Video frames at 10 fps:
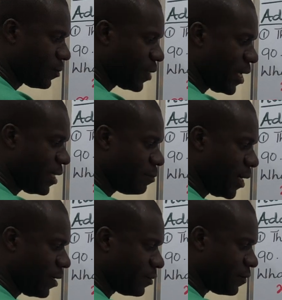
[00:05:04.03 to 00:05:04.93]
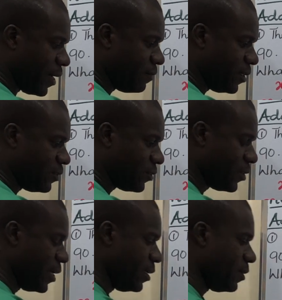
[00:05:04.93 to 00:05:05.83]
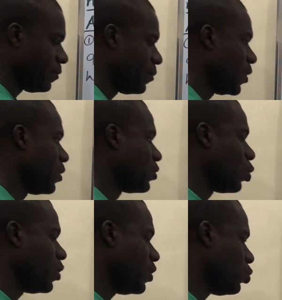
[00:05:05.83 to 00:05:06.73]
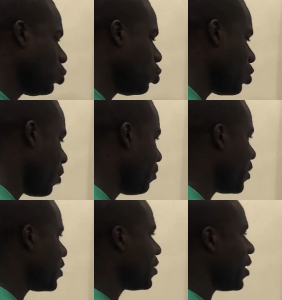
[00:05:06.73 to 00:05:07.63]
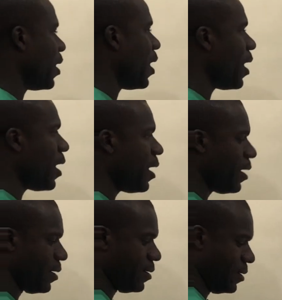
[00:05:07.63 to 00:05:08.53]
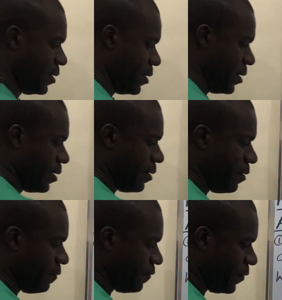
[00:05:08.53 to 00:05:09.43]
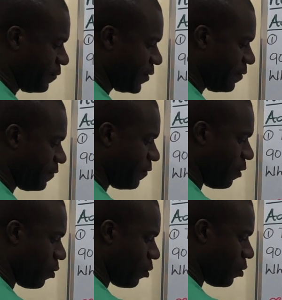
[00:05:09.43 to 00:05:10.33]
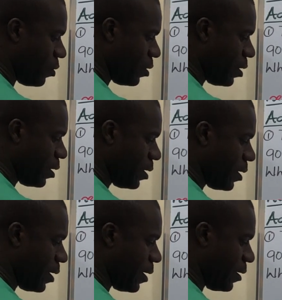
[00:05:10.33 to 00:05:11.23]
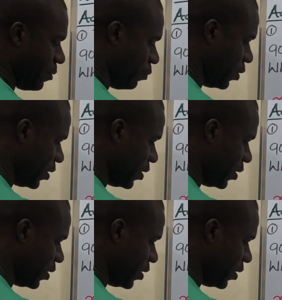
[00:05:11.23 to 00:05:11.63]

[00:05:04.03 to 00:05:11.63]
8 minus 5 is 3. So the two numbers are 54, which